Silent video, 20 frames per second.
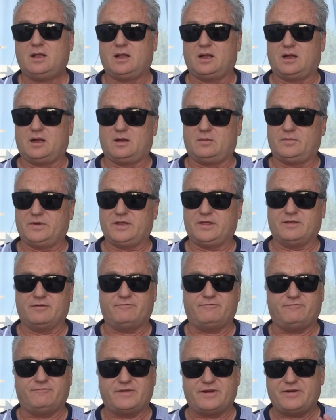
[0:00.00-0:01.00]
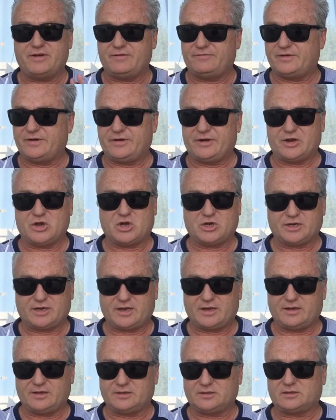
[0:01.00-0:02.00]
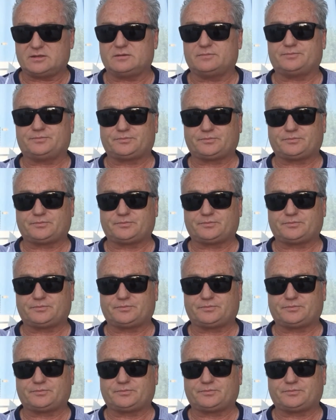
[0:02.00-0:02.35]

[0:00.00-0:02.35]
In the very, very odd case,